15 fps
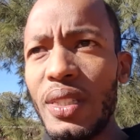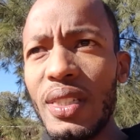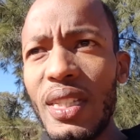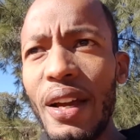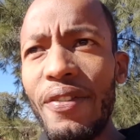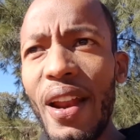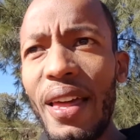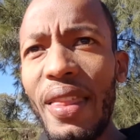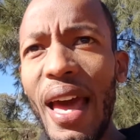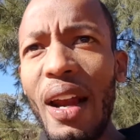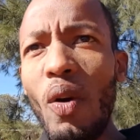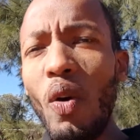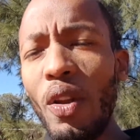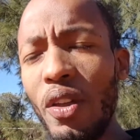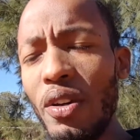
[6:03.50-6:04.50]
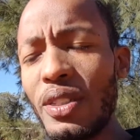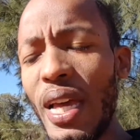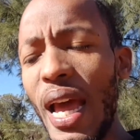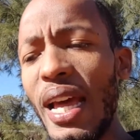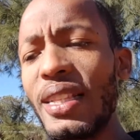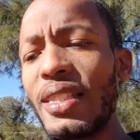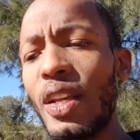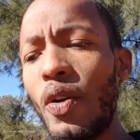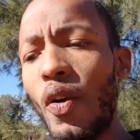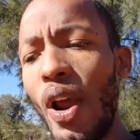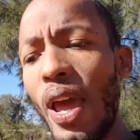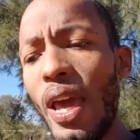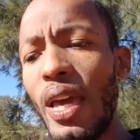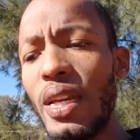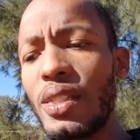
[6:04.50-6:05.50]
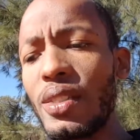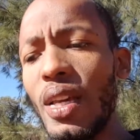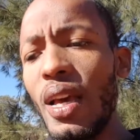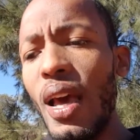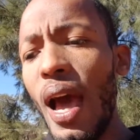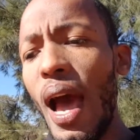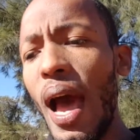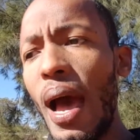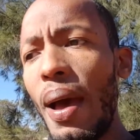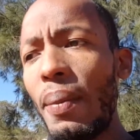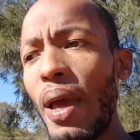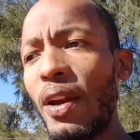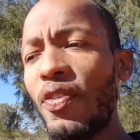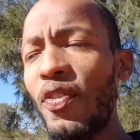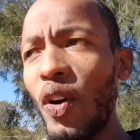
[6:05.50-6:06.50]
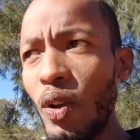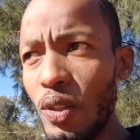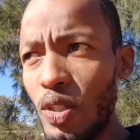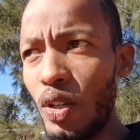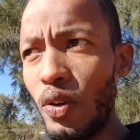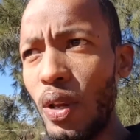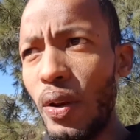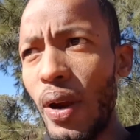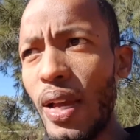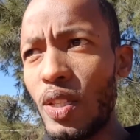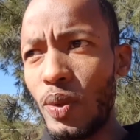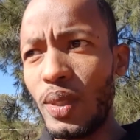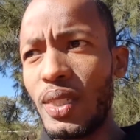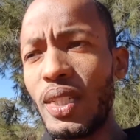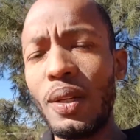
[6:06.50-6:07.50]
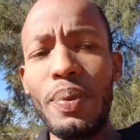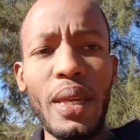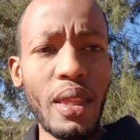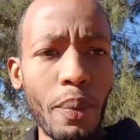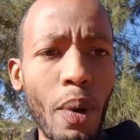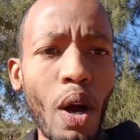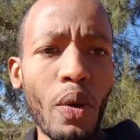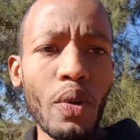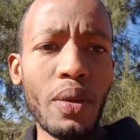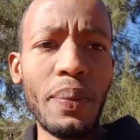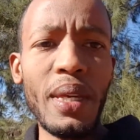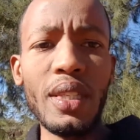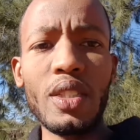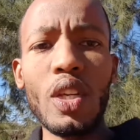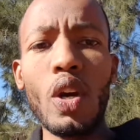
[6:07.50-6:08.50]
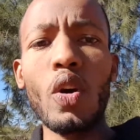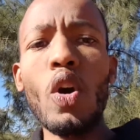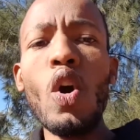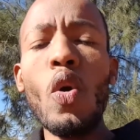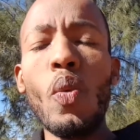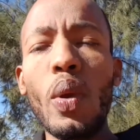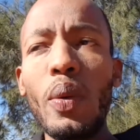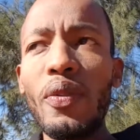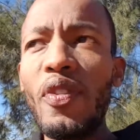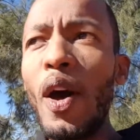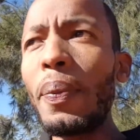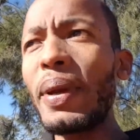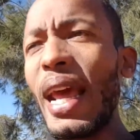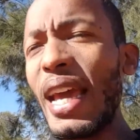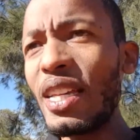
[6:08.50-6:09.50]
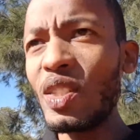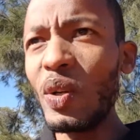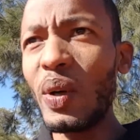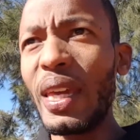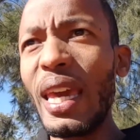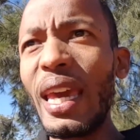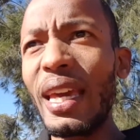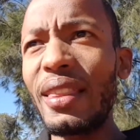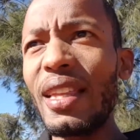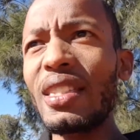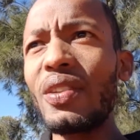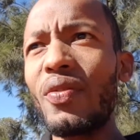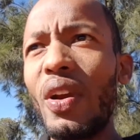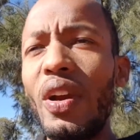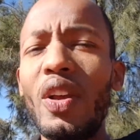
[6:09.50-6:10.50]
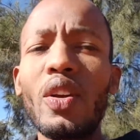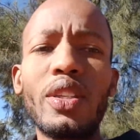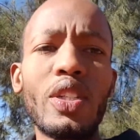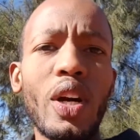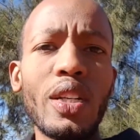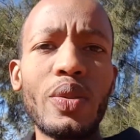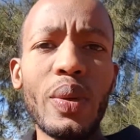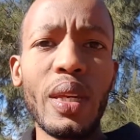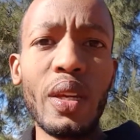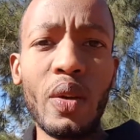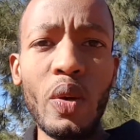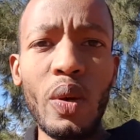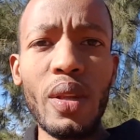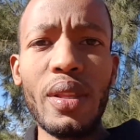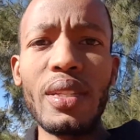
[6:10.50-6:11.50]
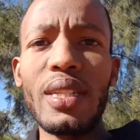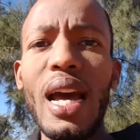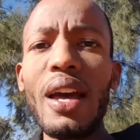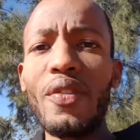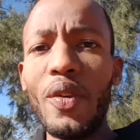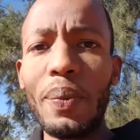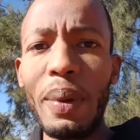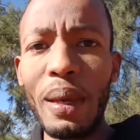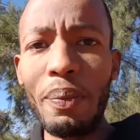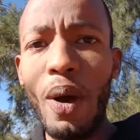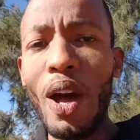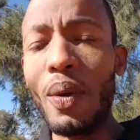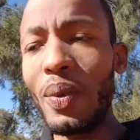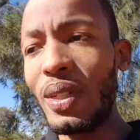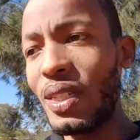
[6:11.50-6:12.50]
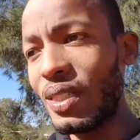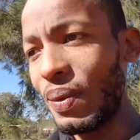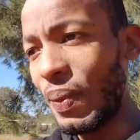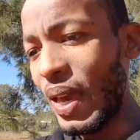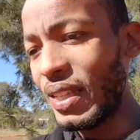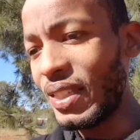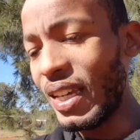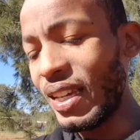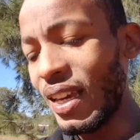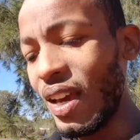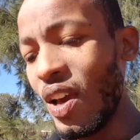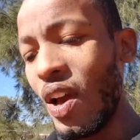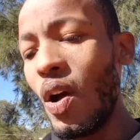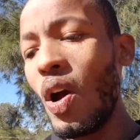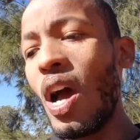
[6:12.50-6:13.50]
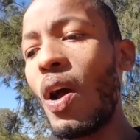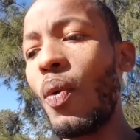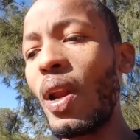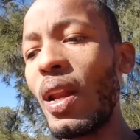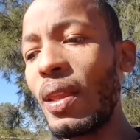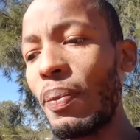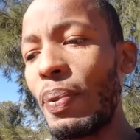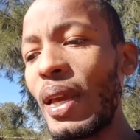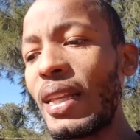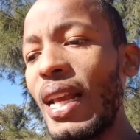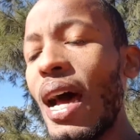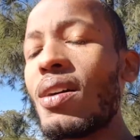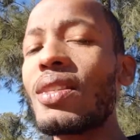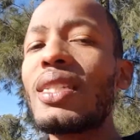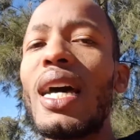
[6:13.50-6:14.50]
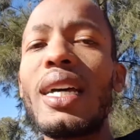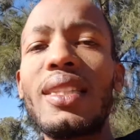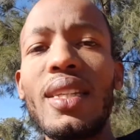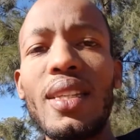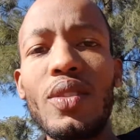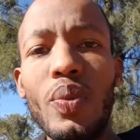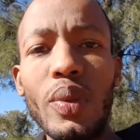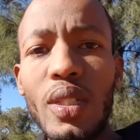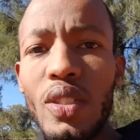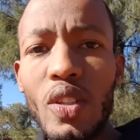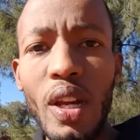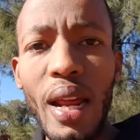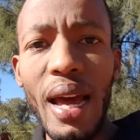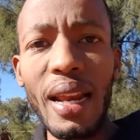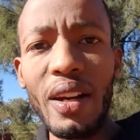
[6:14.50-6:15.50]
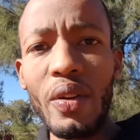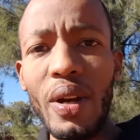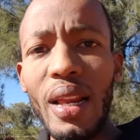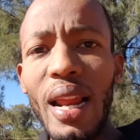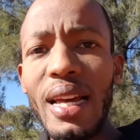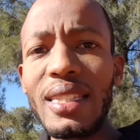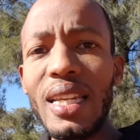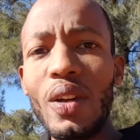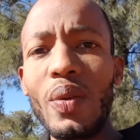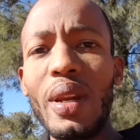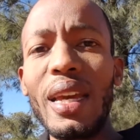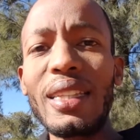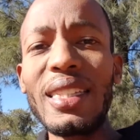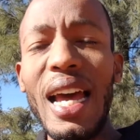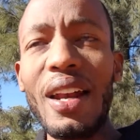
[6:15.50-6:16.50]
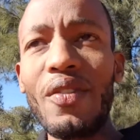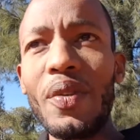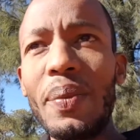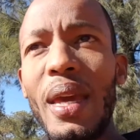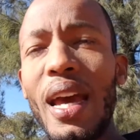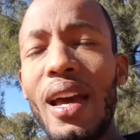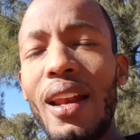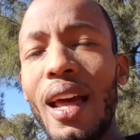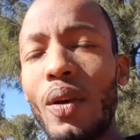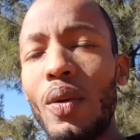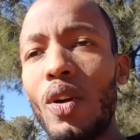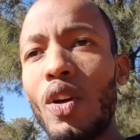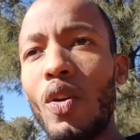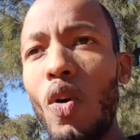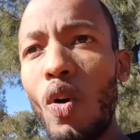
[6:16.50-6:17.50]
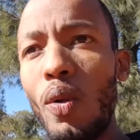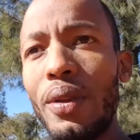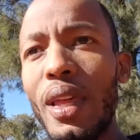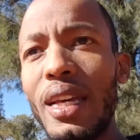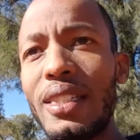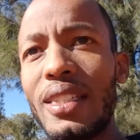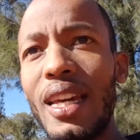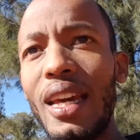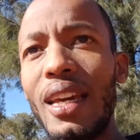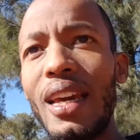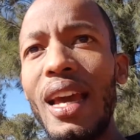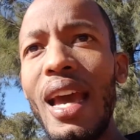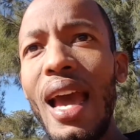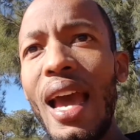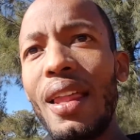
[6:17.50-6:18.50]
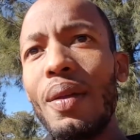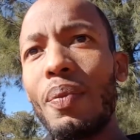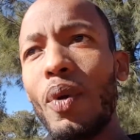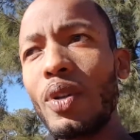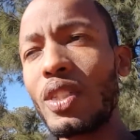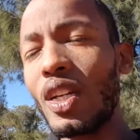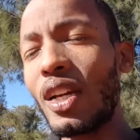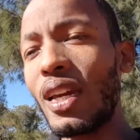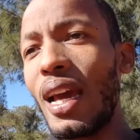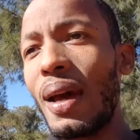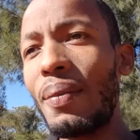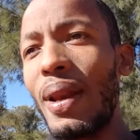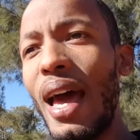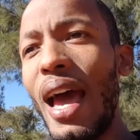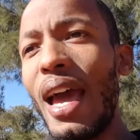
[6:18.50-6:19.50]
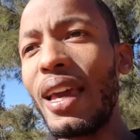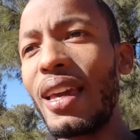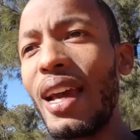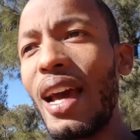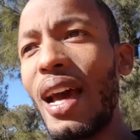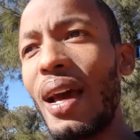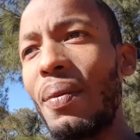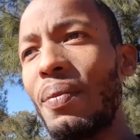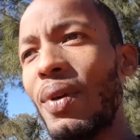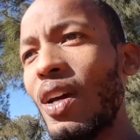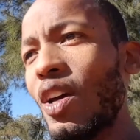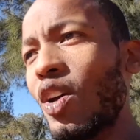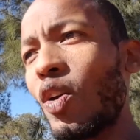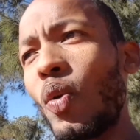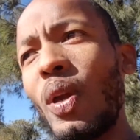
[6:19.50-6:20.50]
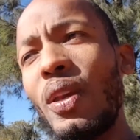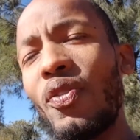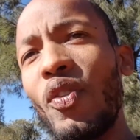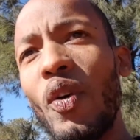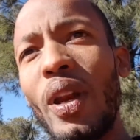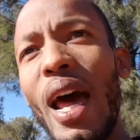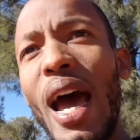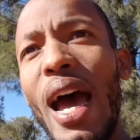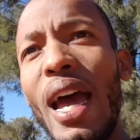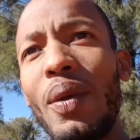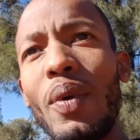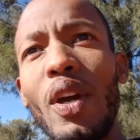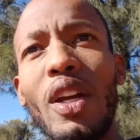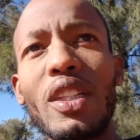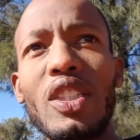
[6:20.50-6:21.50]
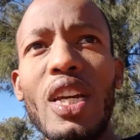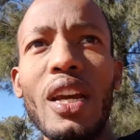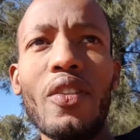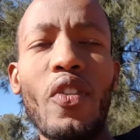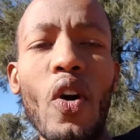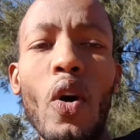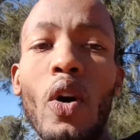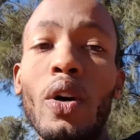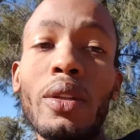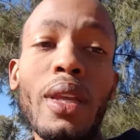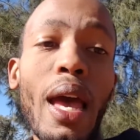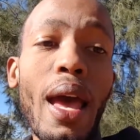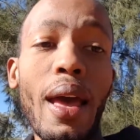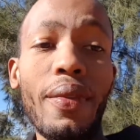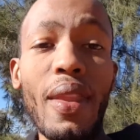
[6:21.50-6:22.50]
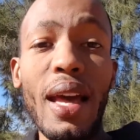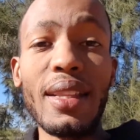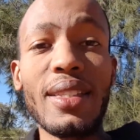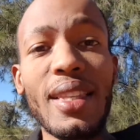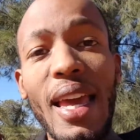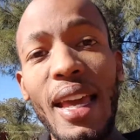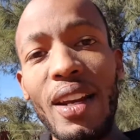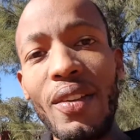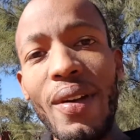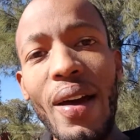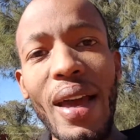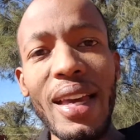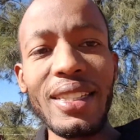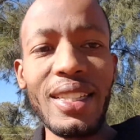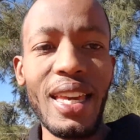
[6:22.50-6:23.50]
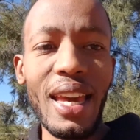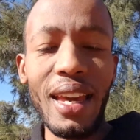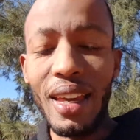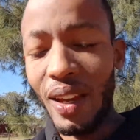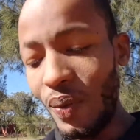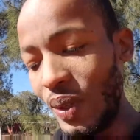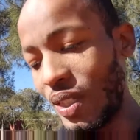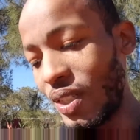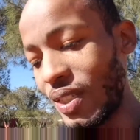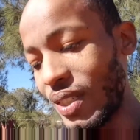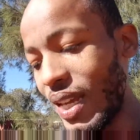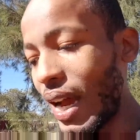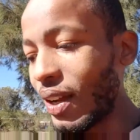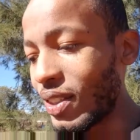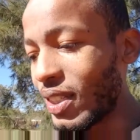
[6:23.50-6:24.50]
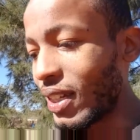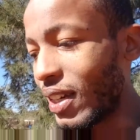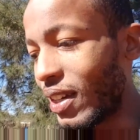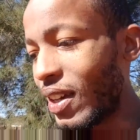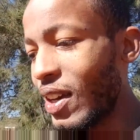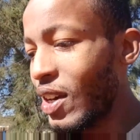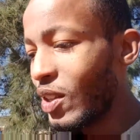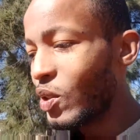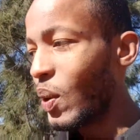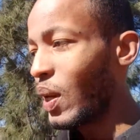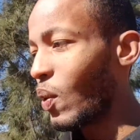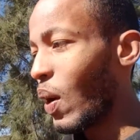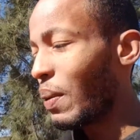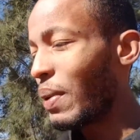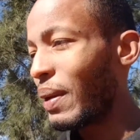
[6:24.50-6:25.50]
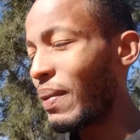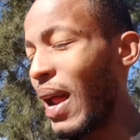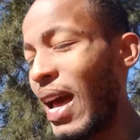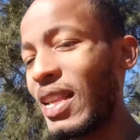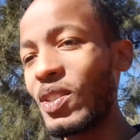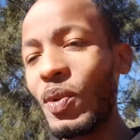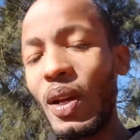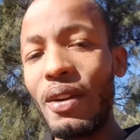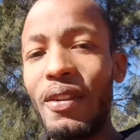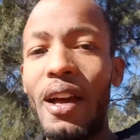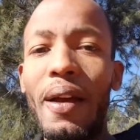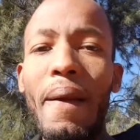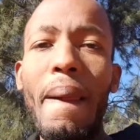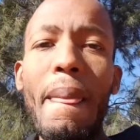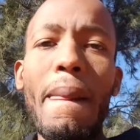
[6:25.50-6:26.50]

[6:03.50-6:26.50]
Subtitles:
and stuff like that. All those hands that raise and fold to re-raise will still be in the pot with me. So when we flop an ace or king, there's a very good chance we can cooler this guy for a big pot, which is amazing. One of the big downsides is we're just going to under-realize equity a ton from here. Like we're going to call with ace-king, and the board's going to come like queen 4-9. We're going to check fold, and that's the end of our ace-king, and we're just down to 21 big blinds, whatever.